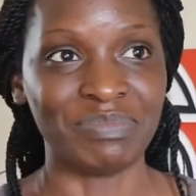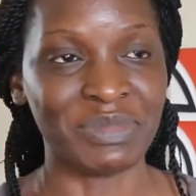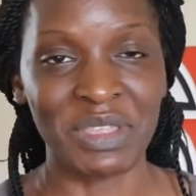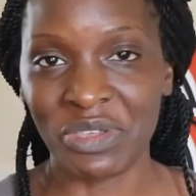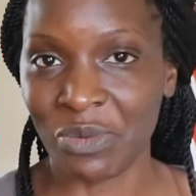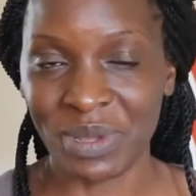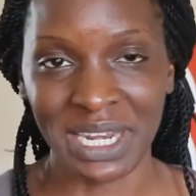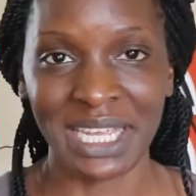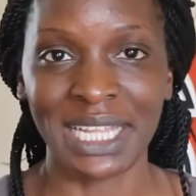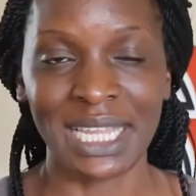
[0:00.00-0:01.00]

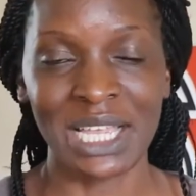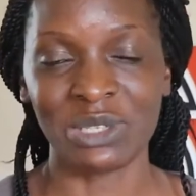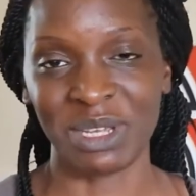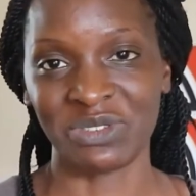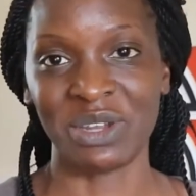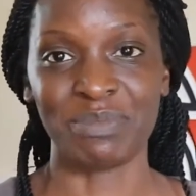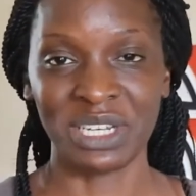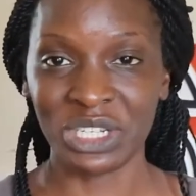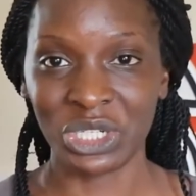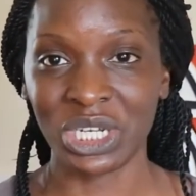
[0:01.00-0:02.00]
Ethiopian Airlines, you might find
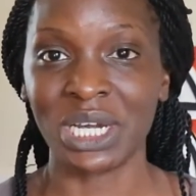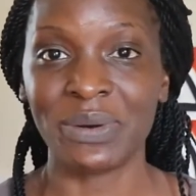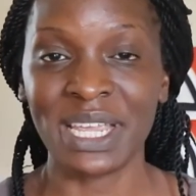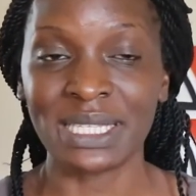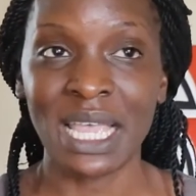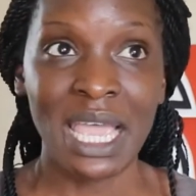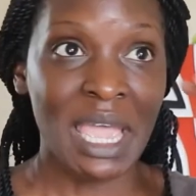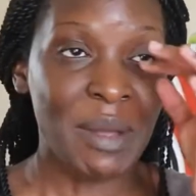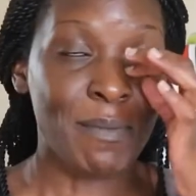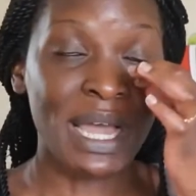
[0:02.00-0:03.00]
British Airways,
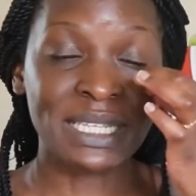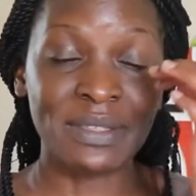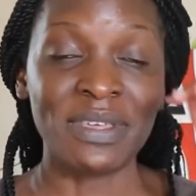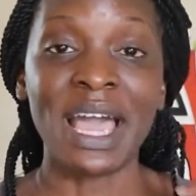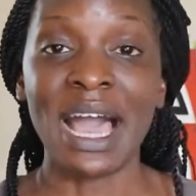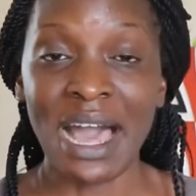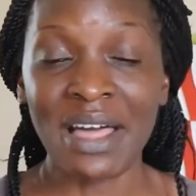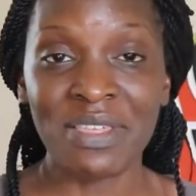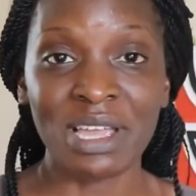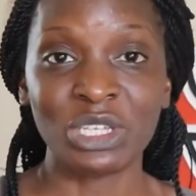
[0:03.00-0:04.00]
but there are
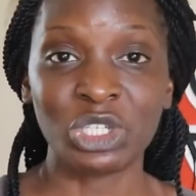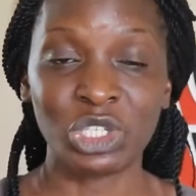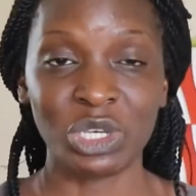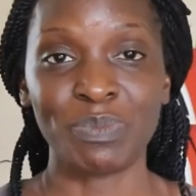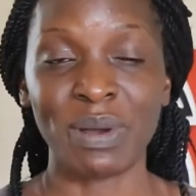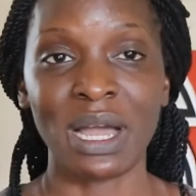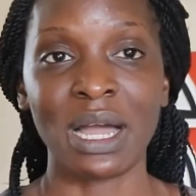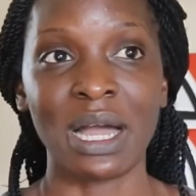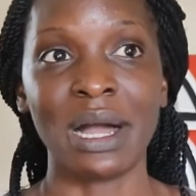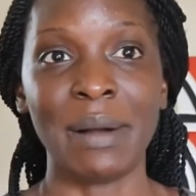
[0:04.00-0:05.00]
other
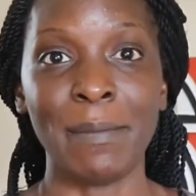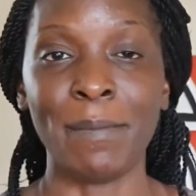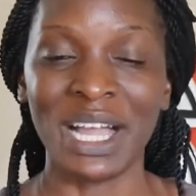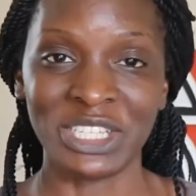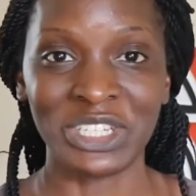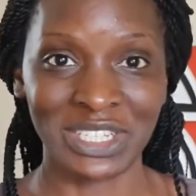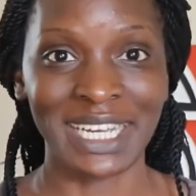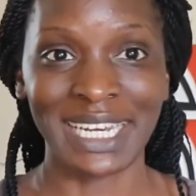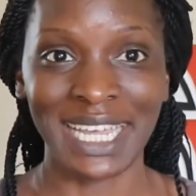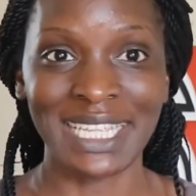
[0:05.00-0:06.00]
cheaper budget
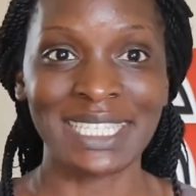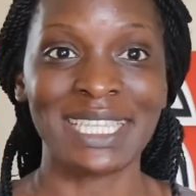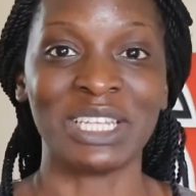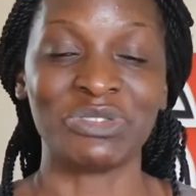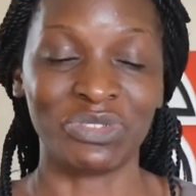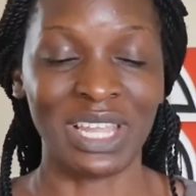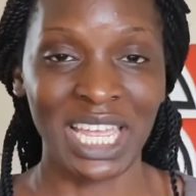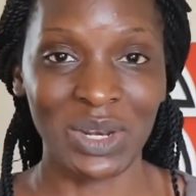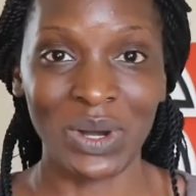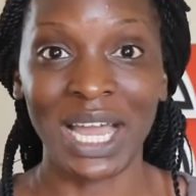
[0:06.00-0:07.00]
airlines that
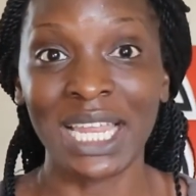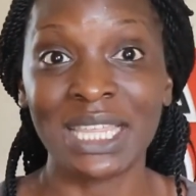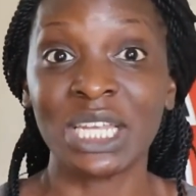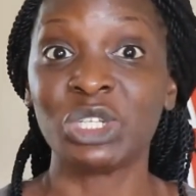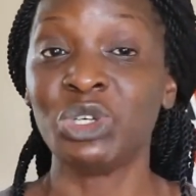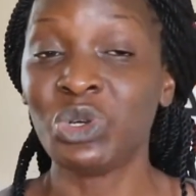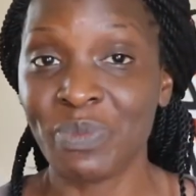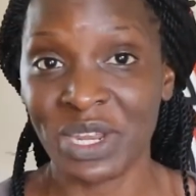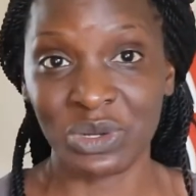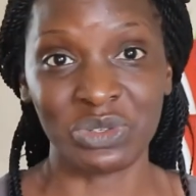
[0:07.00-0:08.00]
fly locally that you
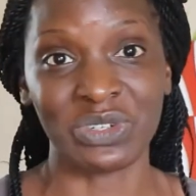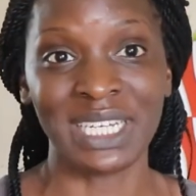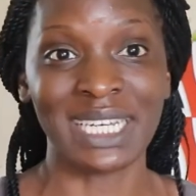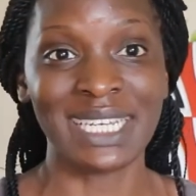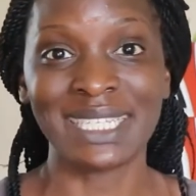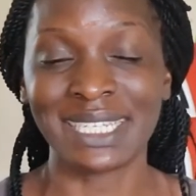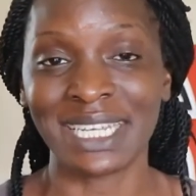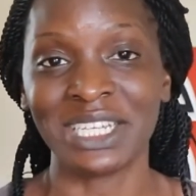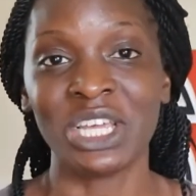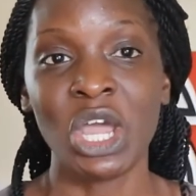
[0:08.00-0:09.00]
may not find
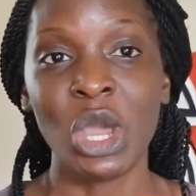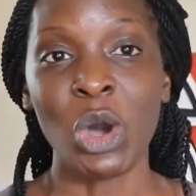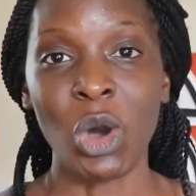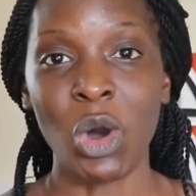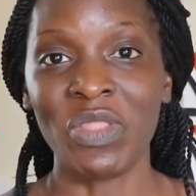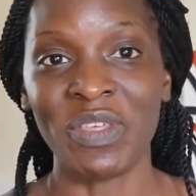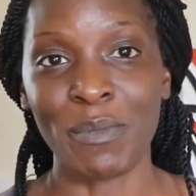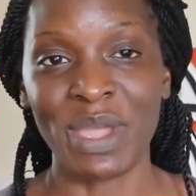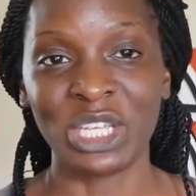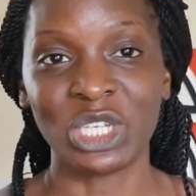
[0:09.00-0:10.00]
listed on the
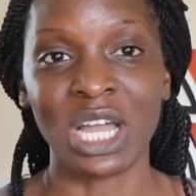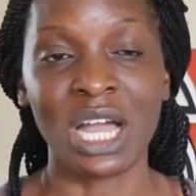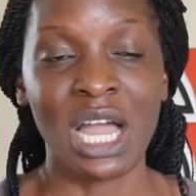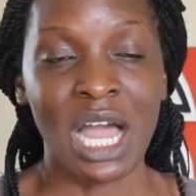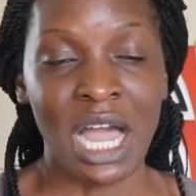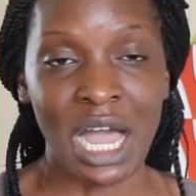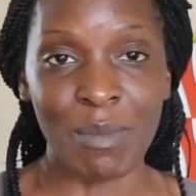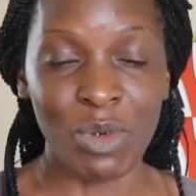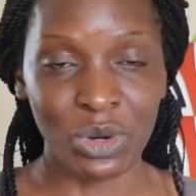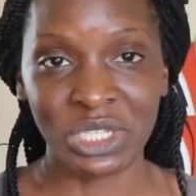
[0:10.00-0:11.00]
major
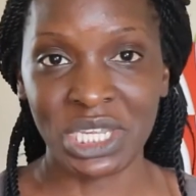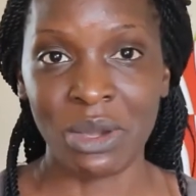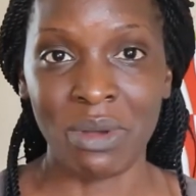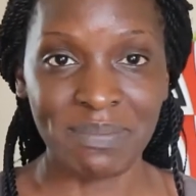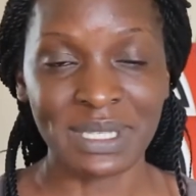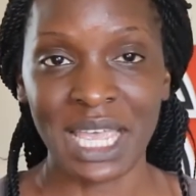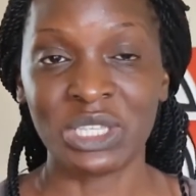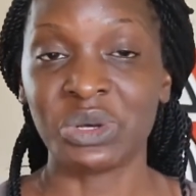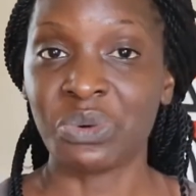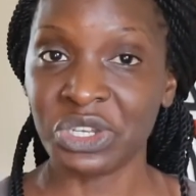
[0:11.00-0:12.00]
OTA website.
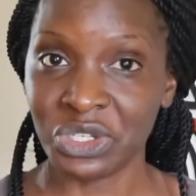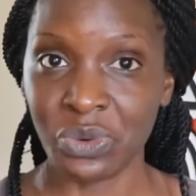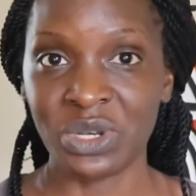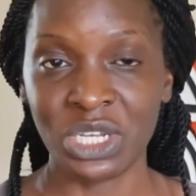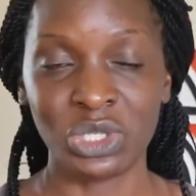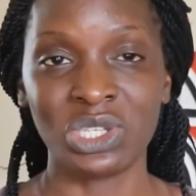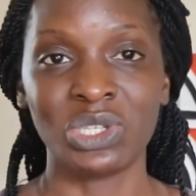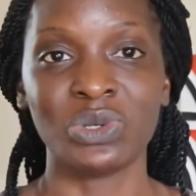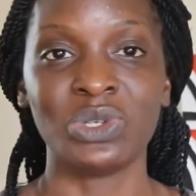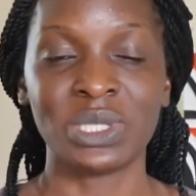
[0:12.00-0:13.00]
So what you need to
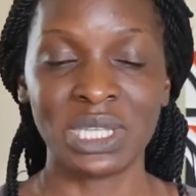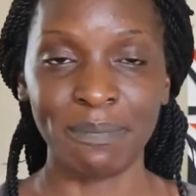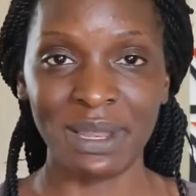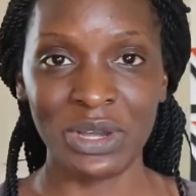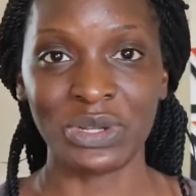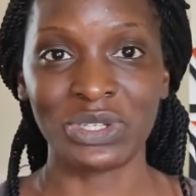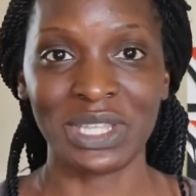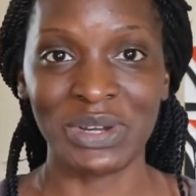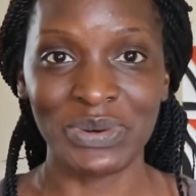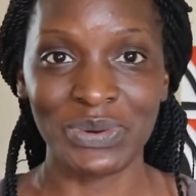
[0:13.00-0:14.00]
do, you simply go to
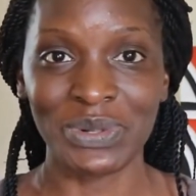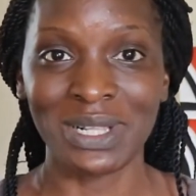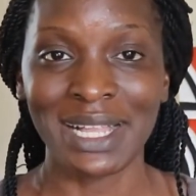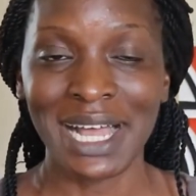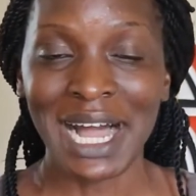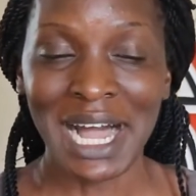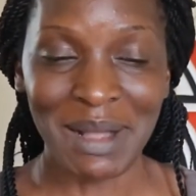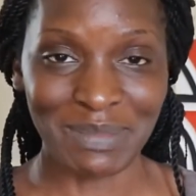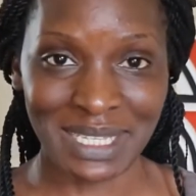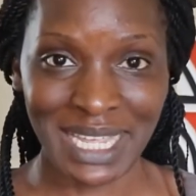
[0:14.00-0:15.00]
the Google
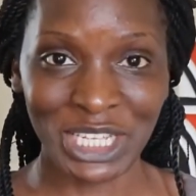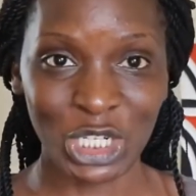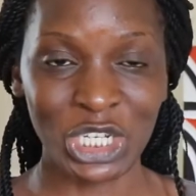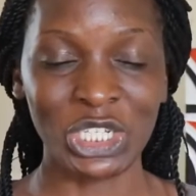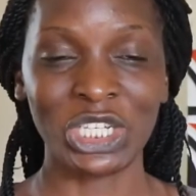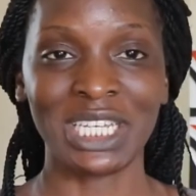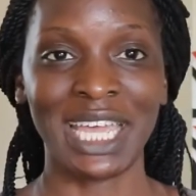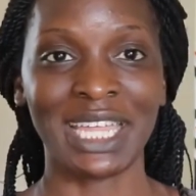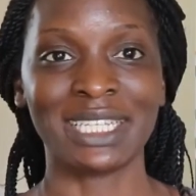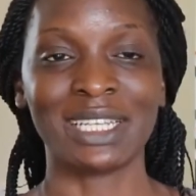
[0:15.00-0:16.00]
search engine
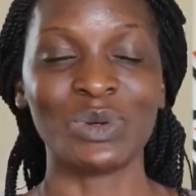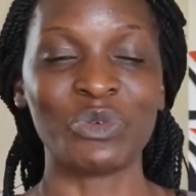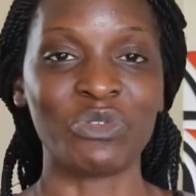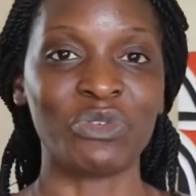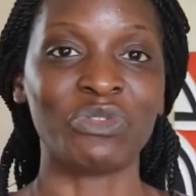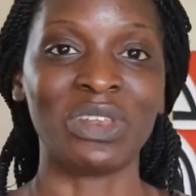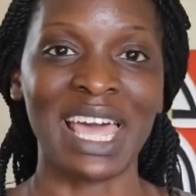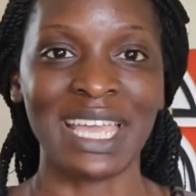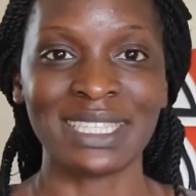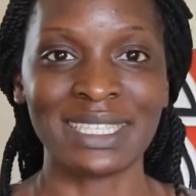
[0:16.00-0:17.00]
and look for
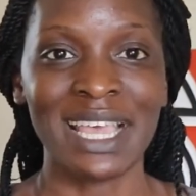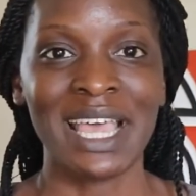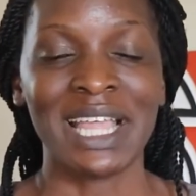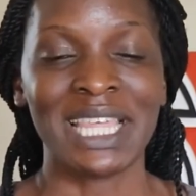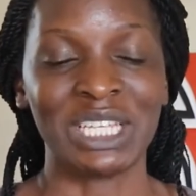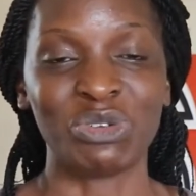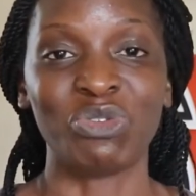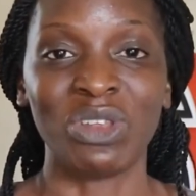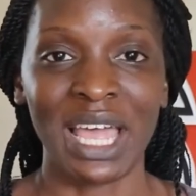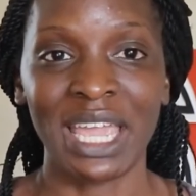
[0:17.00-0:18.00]
flights that
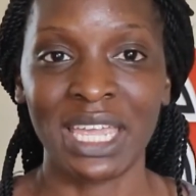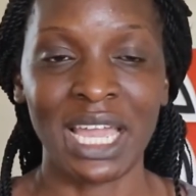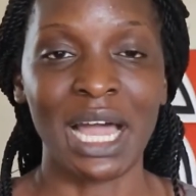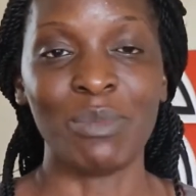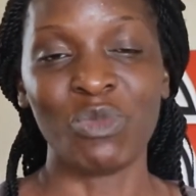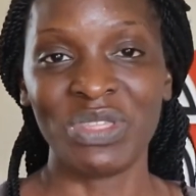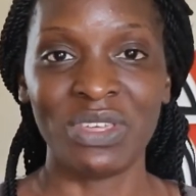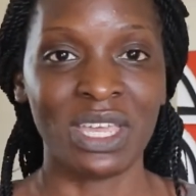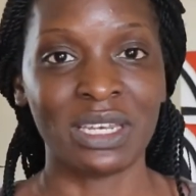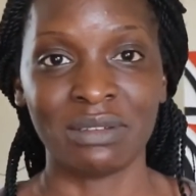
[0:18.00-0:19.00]
fly
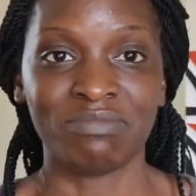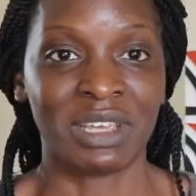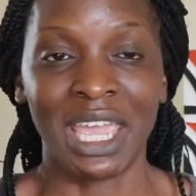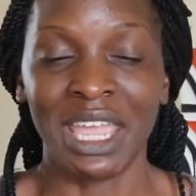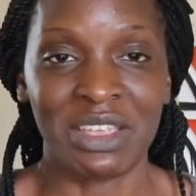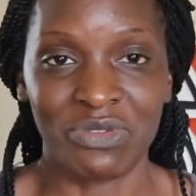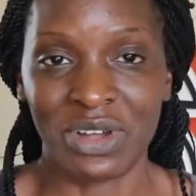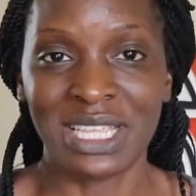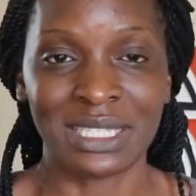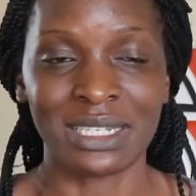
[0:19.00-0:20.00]
within Kenya, for
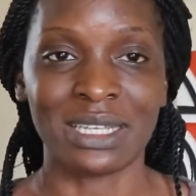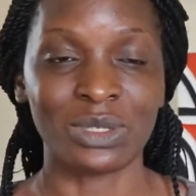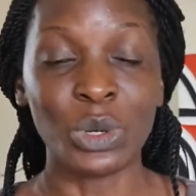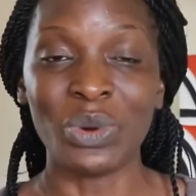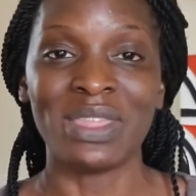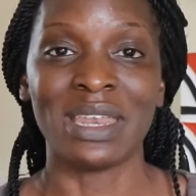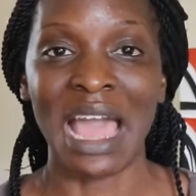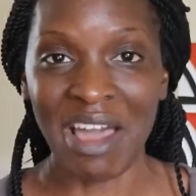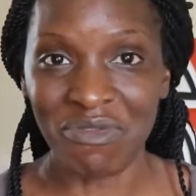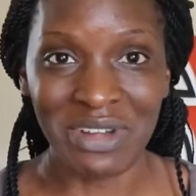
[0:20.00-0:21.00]
instance, or within
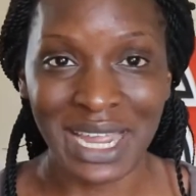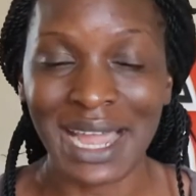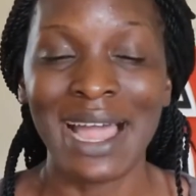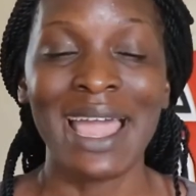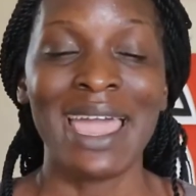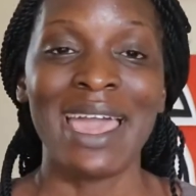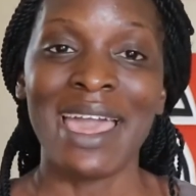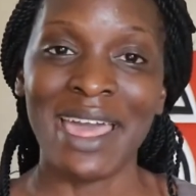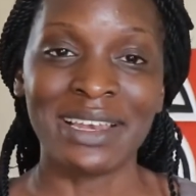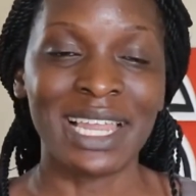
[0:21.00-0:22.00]
Africa.
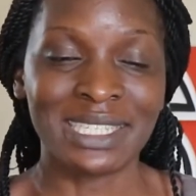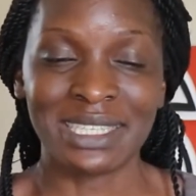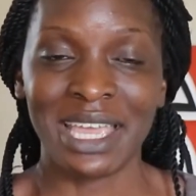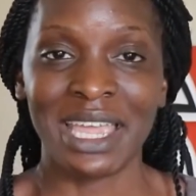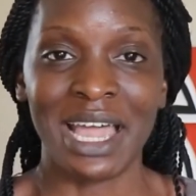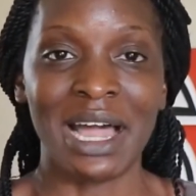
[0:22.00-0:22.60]
And let's say